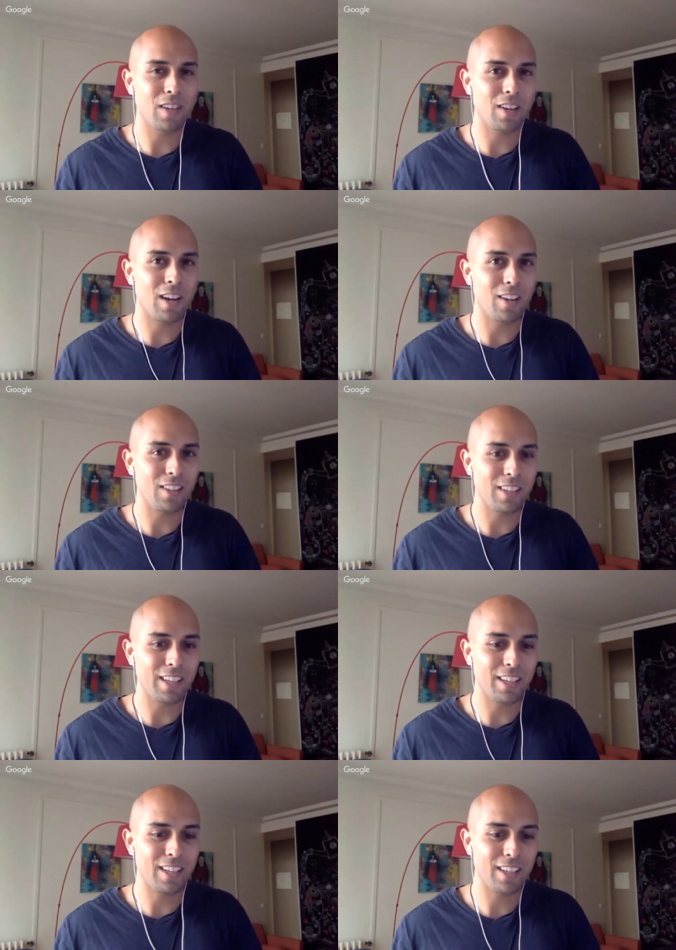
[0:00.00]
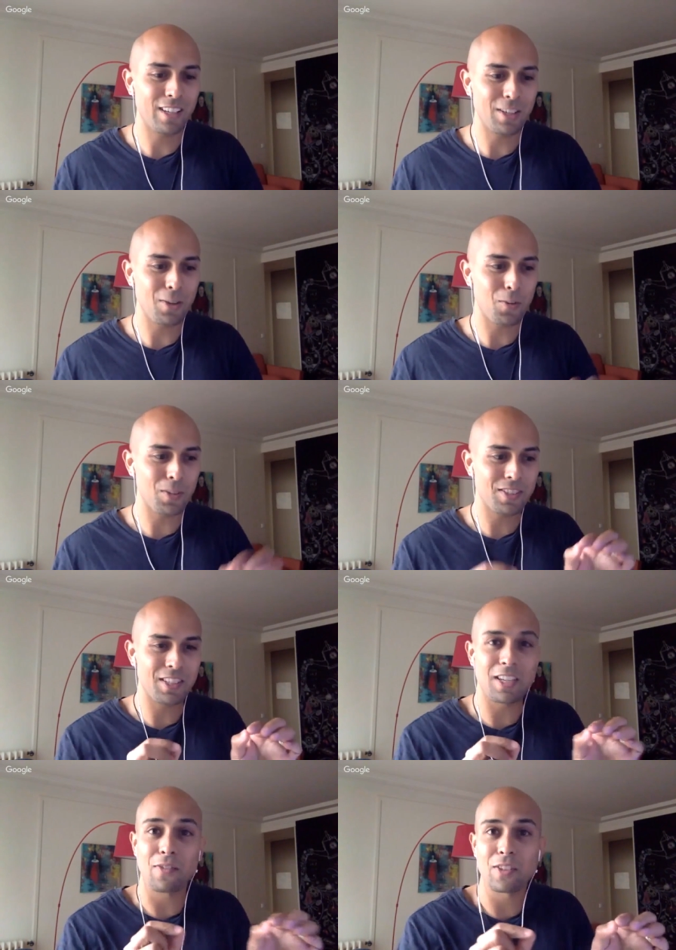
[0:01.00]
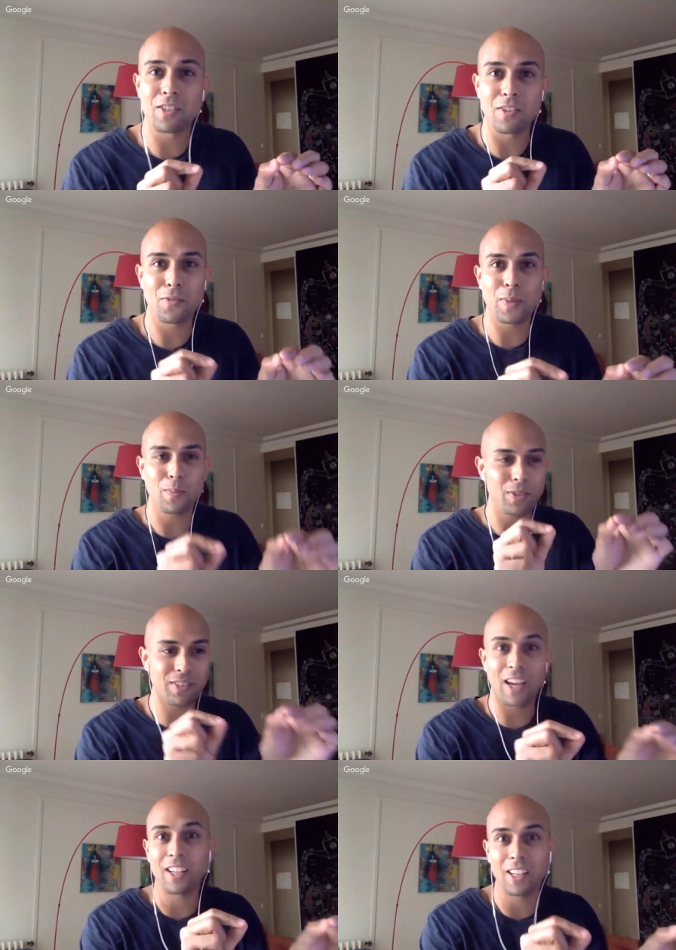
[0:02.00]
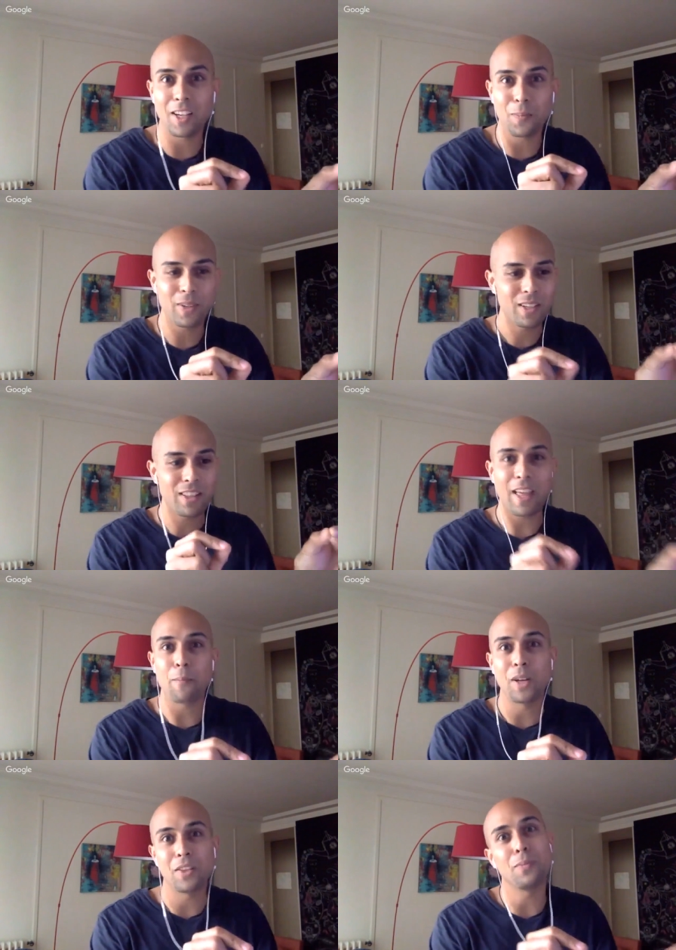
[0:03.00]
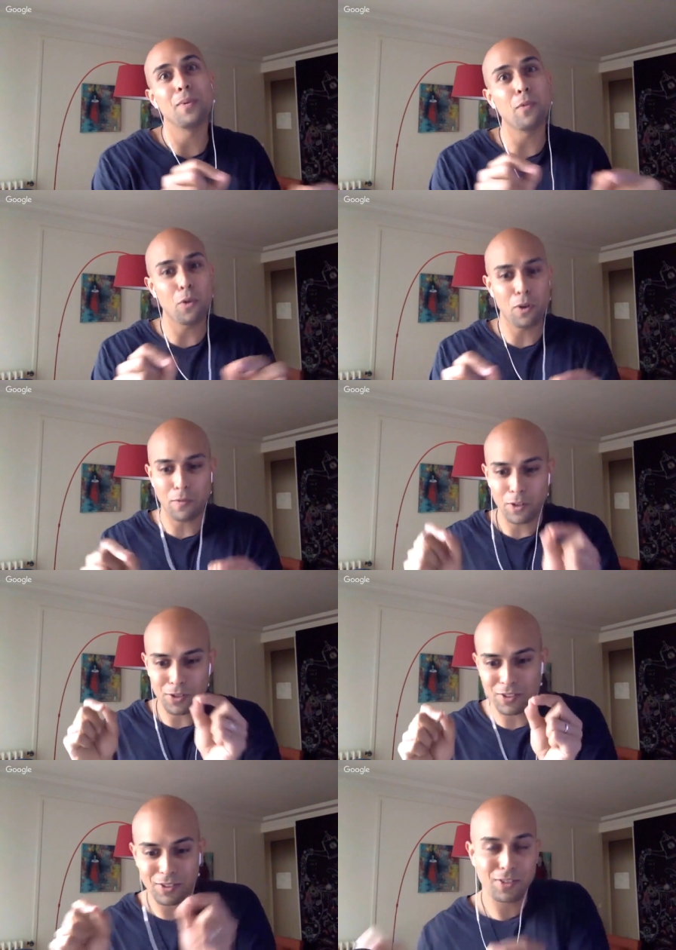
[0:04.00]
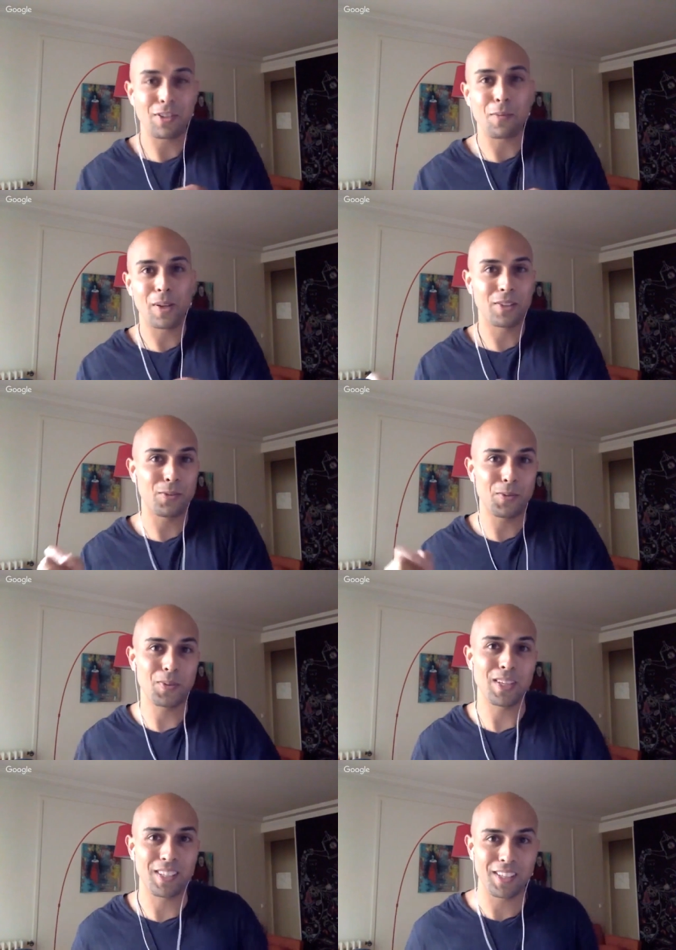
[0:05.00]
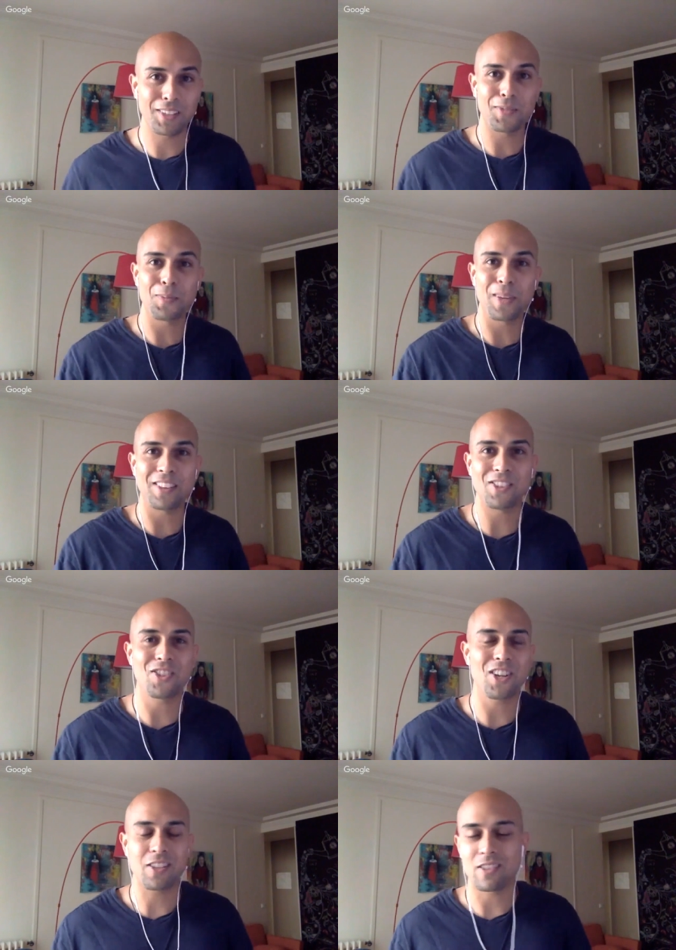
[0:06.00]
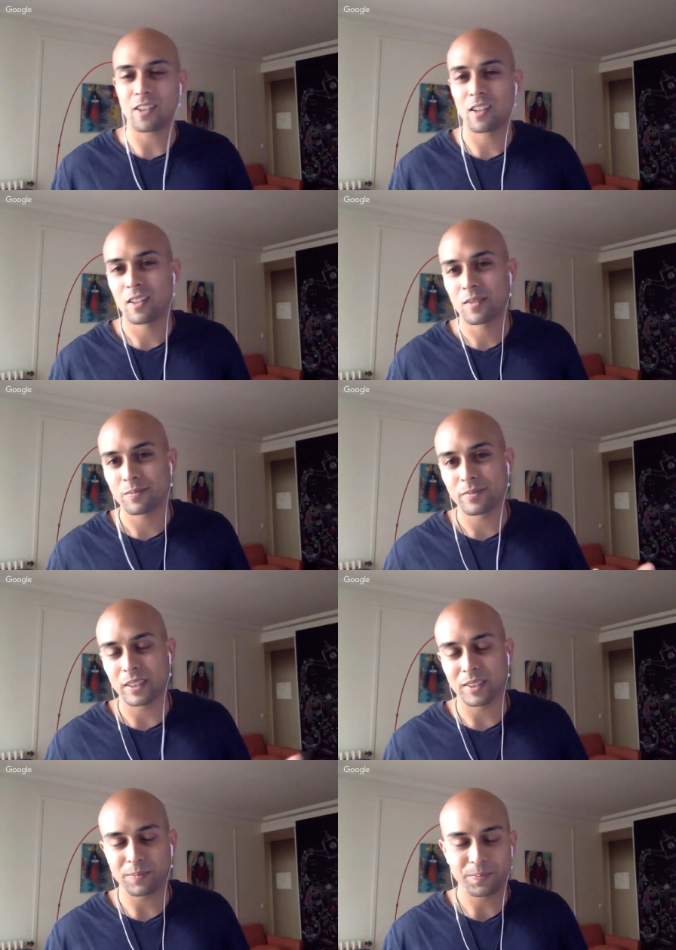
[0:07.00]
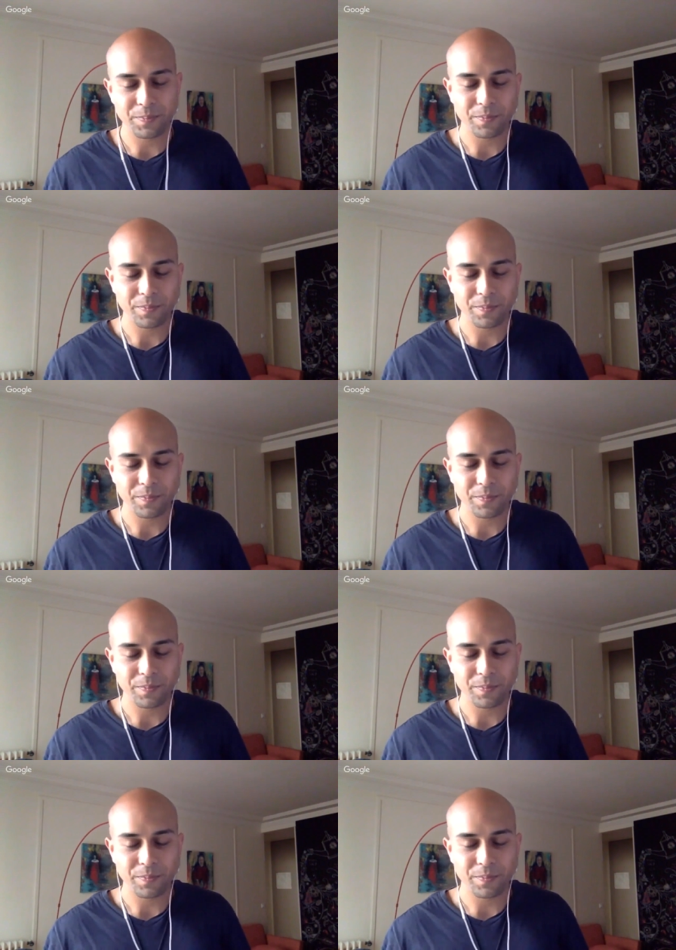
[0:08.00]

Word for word: figure out like you know what's the difference of people signing up that month before versus the month when we uh, made this change. But